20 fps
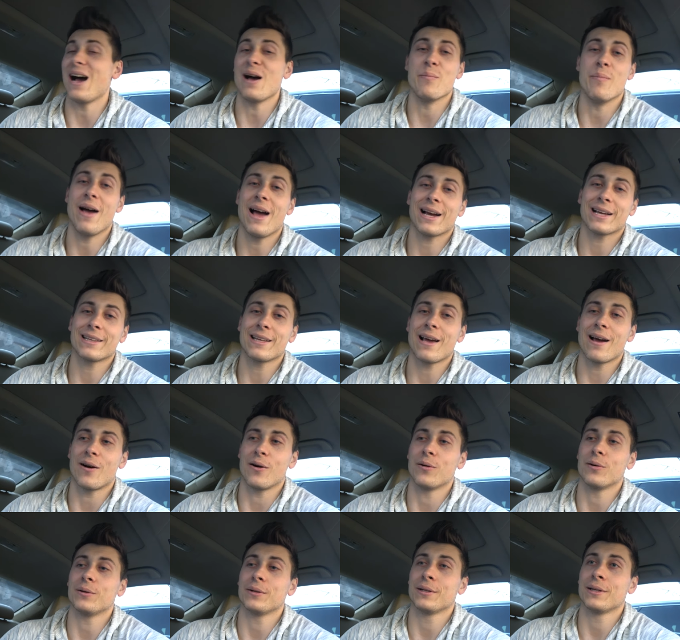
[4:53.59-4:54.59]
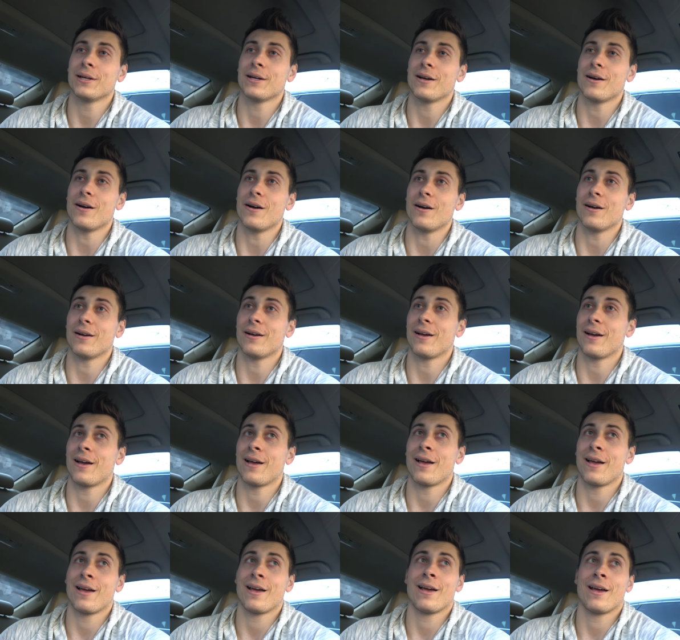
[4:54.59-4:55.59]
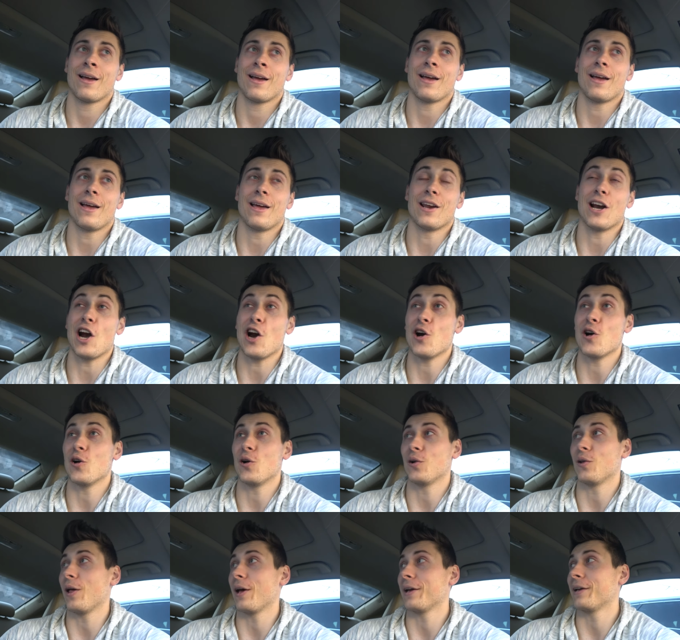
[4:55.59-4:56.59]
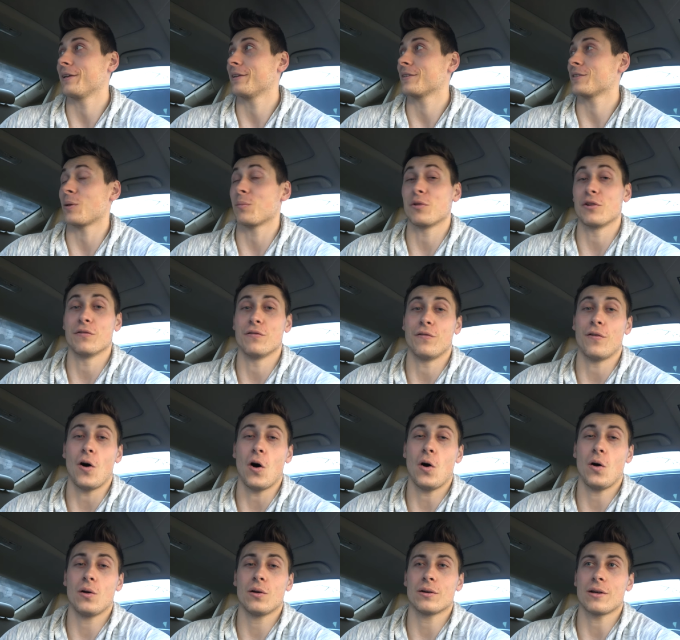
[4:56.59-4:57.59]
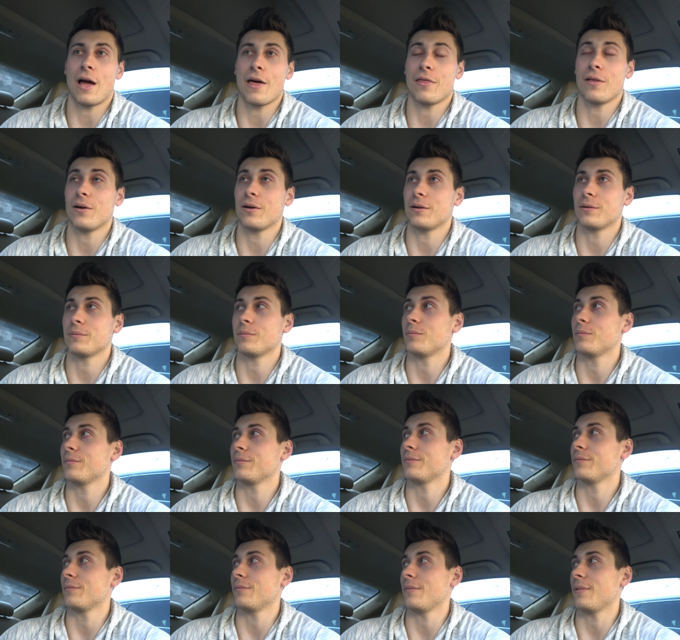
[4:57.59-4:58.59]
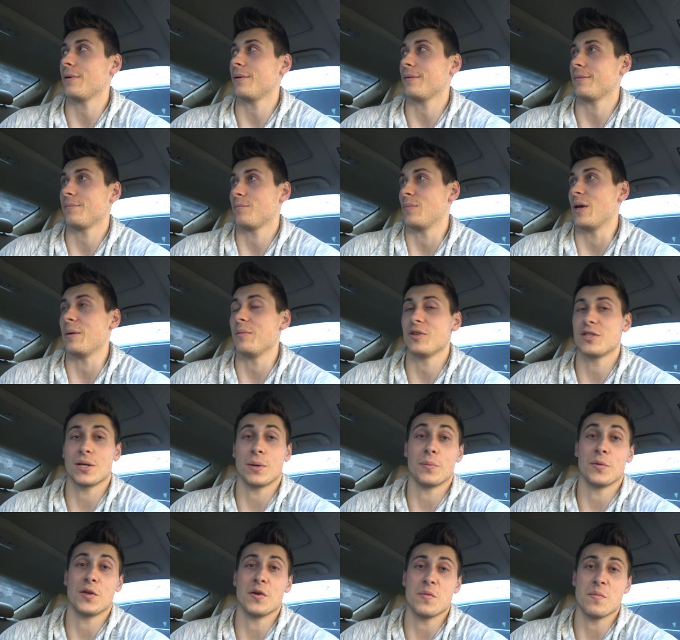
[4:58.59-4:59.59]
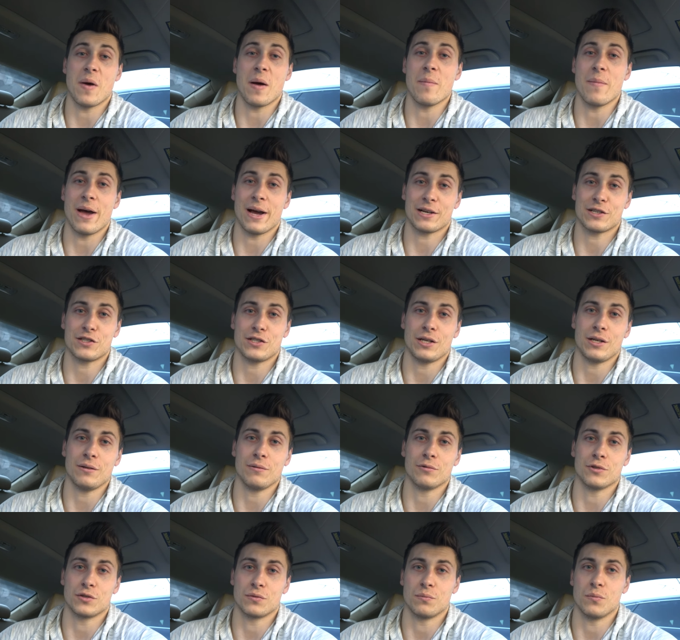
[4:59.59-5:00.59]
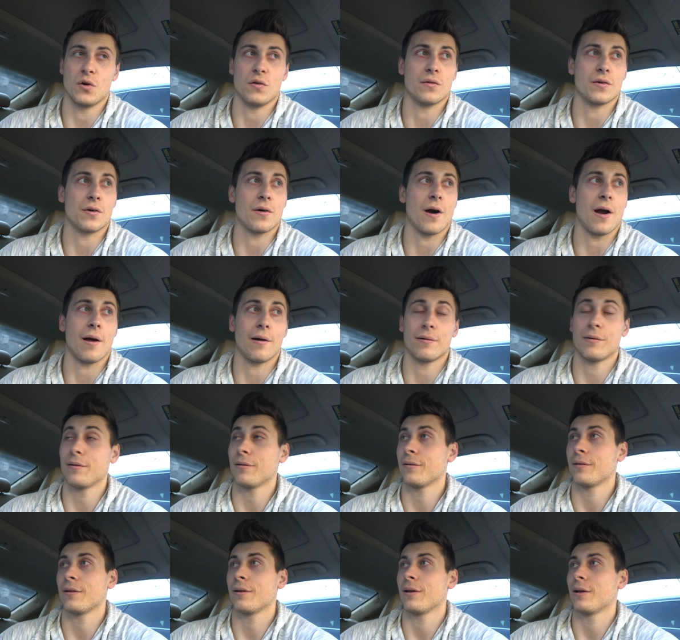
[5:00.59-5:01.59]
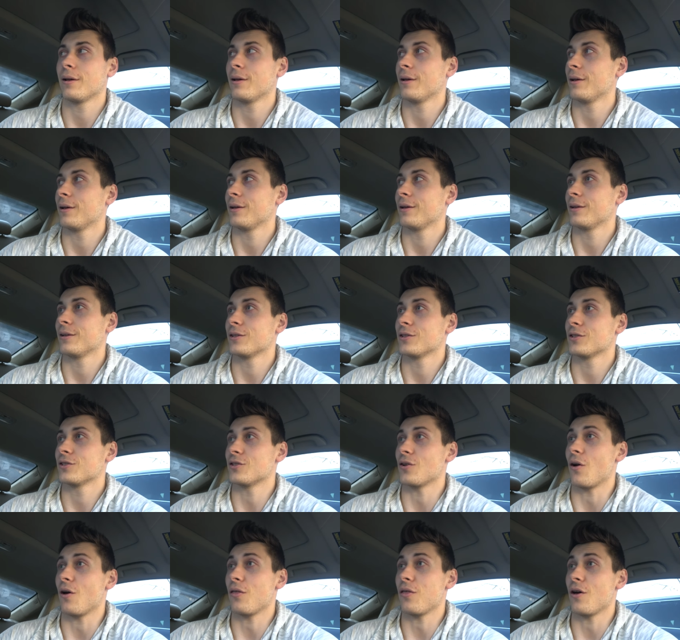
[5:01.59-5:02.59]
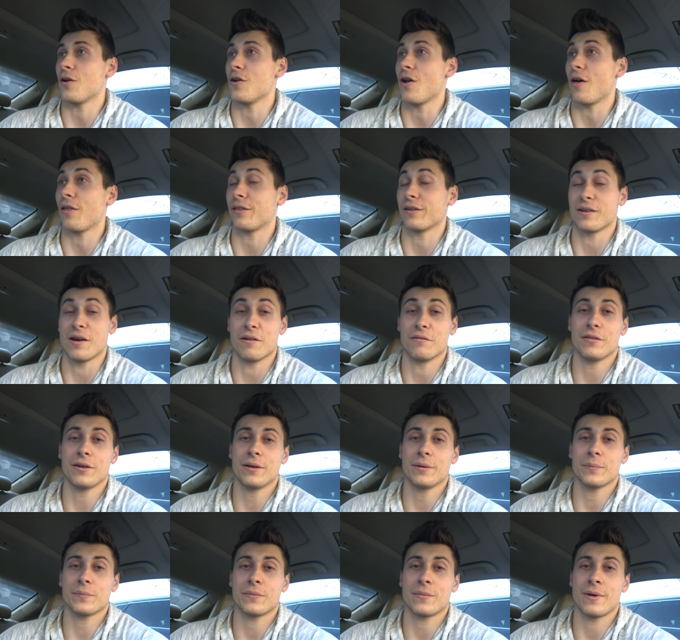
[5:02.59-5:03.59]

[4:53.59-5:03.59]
I backed out and I heard like something fall. I thought maybe something in my back seat was moving around. So I thought nothing of it.